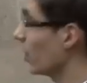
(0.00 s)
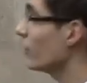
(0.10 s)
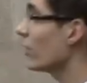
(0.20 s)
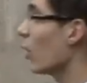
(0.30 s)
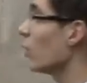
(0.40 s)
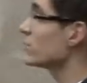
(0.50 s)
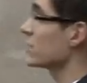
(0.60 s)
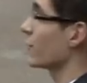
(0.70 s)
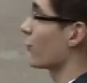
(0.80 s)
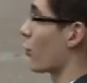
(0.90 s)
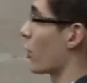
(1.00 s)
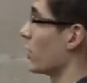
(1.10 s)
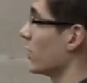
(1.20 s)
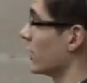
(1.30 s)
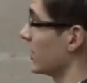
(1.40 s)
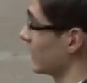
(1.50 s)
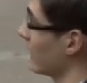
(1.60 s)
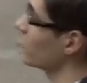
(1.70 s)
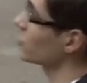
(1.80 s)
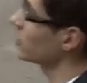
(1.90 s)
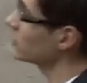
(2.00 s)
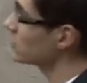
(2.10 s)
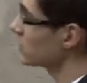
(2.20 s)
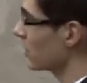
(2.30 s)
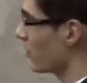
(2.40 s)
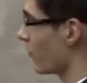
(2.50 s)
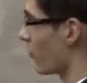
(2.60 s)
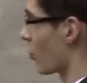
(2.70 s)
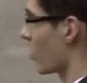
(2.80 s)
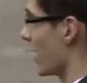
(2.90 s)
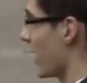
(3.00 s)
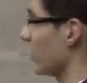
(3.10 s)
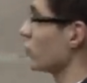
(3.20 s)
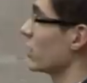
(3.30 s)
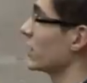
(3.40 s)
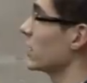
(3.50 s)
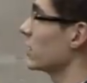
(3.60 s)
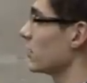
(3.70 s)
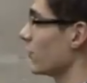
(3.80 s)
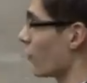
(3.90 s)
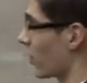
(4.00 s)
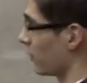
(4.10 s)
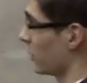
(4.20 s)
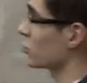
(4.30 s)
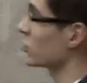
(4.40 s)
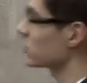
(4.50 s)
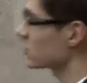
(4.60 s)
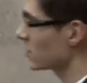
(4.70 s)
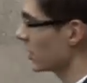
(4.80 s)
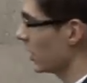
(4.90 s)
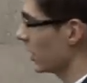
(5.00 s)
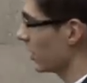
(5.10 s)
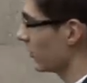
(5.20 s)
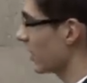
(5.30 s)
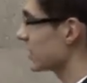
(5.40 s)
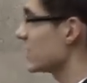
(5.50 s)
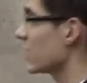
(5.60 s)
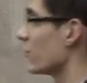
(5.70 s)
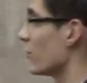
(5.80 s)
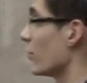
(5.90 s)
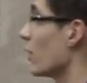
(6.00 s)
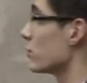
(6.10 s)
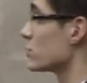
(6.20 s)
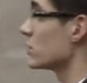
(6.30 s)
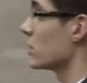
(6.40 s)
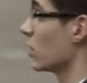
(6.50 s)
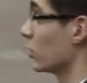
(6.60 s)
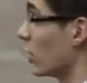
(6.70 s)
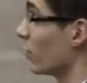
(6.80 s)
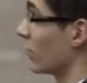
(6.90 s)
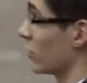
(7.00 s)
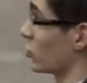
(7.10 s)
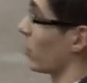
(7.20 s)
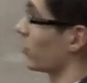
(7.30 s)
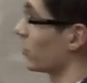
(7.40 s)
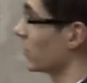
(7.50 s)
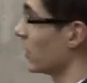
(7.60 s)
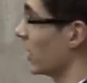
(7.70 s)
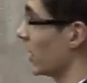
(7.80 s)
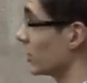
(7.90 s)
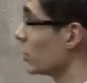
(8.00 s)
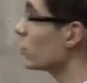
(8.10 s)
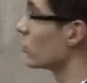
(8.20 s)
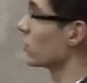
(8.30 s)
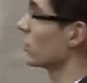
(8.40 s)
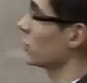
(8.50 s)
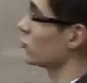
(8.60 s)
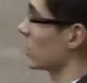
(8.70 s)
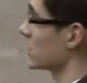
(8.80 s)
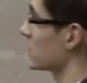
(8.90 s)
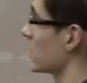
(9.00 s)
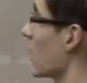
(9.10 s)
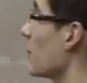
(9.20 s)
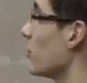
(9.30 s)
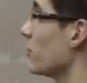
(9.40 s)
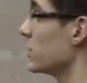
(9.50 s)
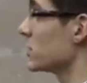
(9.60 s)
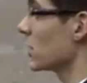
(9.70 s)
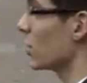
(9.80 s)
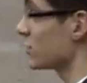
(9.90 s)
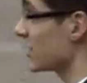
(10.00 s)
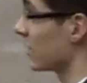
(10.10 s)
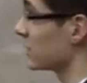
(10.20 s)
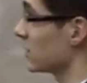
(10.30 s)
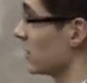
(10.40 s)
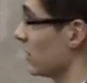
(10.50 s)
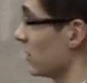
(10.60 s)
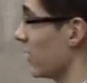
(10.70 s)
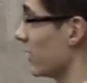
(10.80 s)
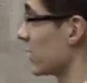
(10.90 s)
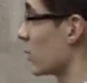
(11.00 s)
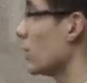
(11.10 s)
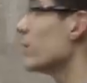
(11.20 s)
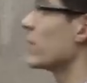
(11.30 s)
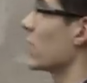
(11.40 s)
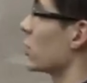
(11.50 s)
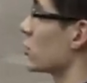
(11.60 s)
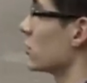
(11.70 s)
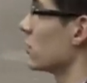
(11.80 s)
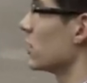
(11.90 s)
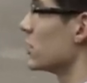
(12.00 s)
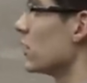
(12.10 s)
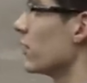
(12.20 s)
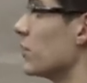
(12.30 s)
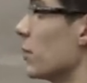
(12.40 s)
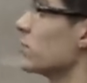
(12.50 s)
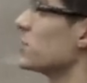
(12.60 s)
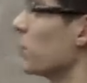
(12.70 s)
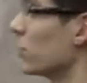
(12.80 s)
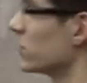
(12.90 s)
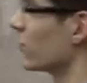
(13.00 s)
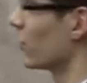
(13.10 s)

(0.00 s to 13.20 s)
only all seek for intelligent, for energetic, for ambitions. They are seeking for those who know their job. And you, just a couple of minutes ago, said that the qualification is not the most important